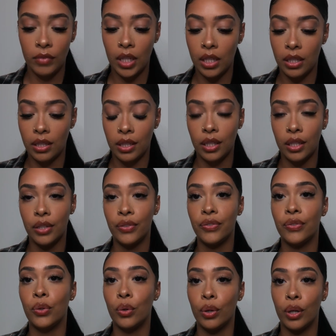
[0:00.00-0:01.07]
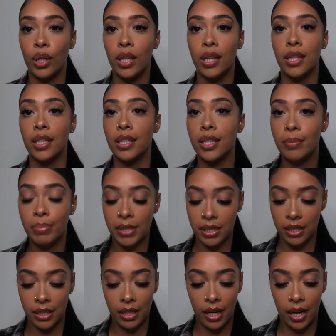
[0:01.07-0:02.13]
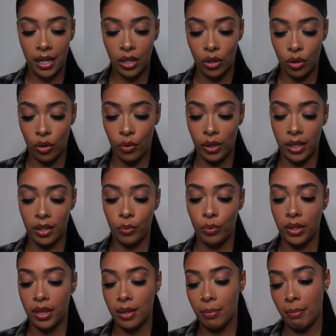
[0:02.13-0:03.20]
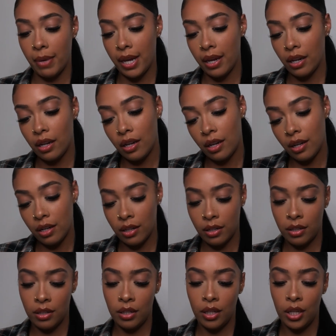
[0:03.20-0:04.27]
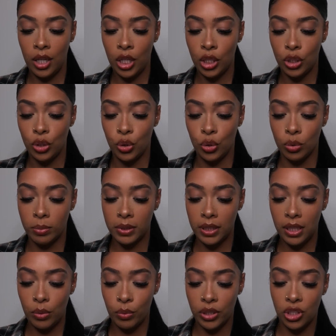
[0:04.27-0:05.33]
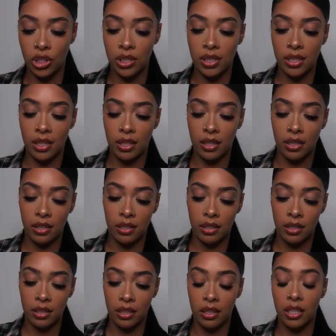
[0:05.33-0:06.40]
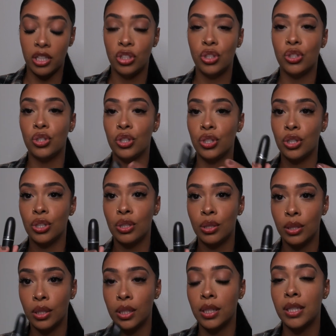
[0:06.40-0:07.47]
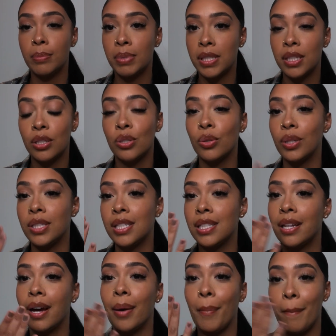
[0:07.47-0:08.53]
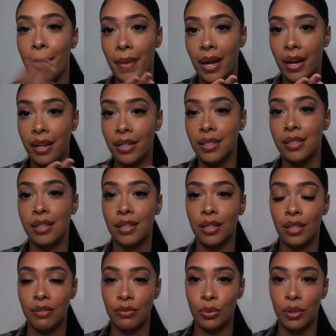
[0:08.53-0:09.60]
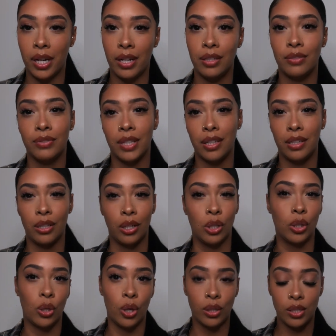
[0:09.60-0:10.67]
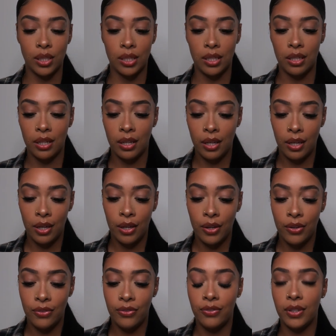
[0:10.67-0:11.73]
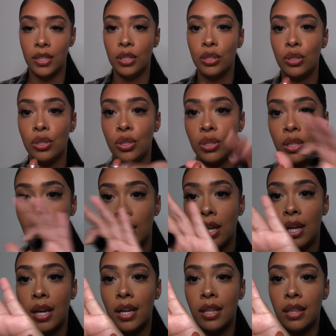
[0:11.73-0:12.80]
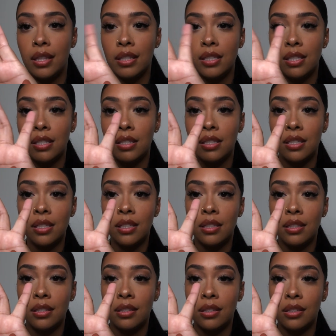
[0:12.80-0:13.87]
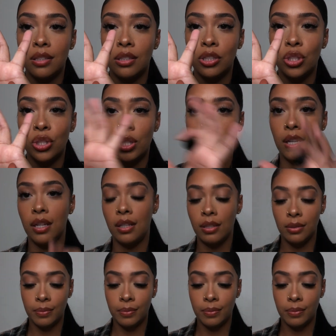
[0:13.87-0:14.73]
And then for the lipstick, I go in with MAC Jubilee, which is a Lustre lipstick. So it's not matte. It's going to give you kind of like a glossy finish. And this is the shade.